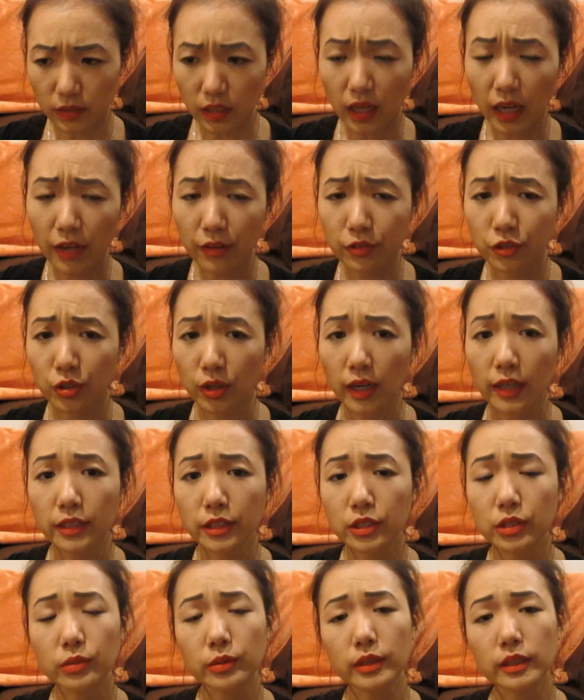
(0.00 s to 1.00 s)
I have
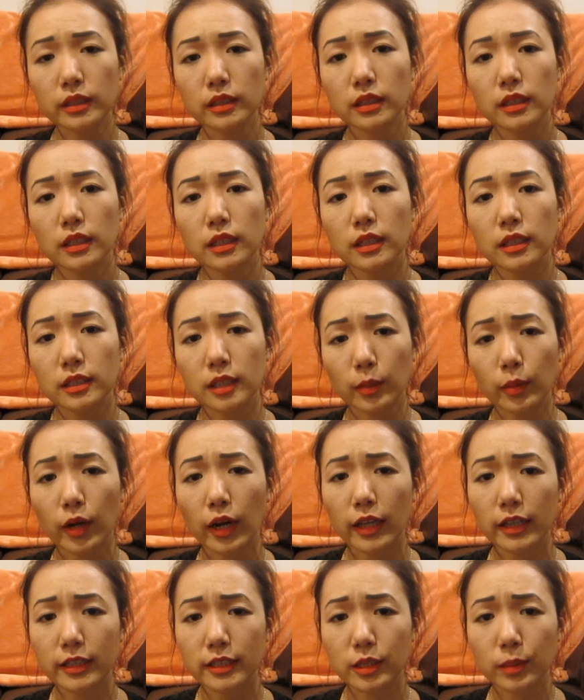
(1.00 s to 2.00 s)
tried doing double
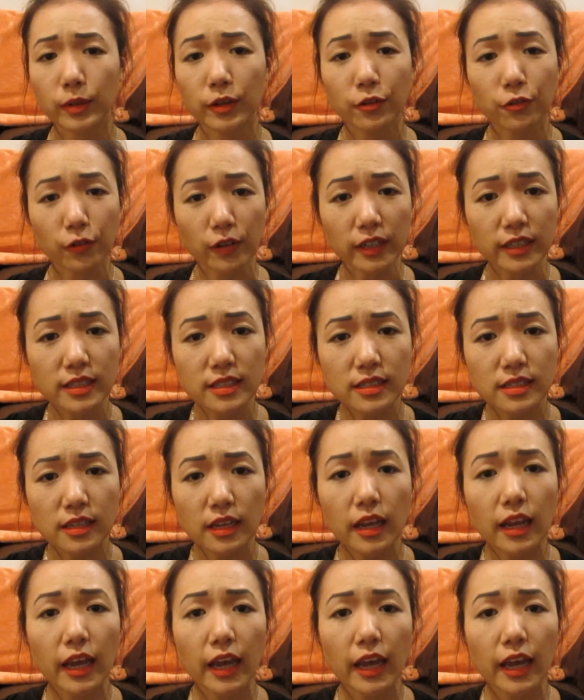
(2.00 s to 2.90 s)
eyelids on my friends,